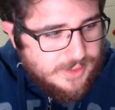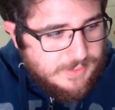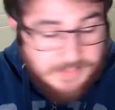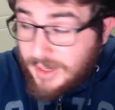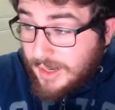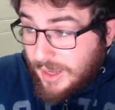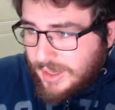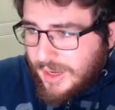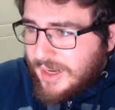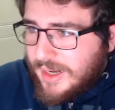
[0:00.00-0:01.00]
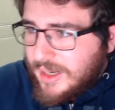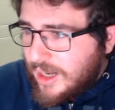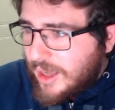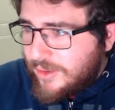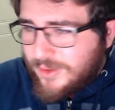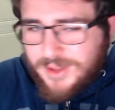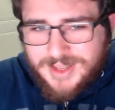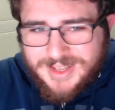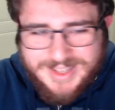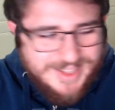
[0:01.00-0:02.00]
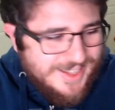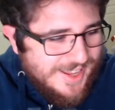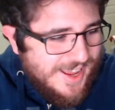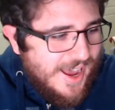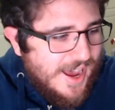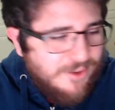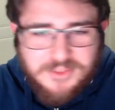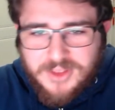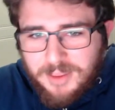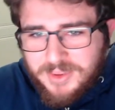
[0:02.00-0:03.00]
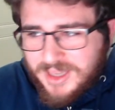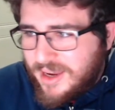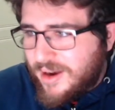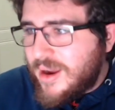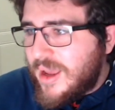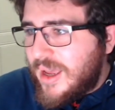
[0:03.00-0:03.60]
I kind of got out of out of topic here.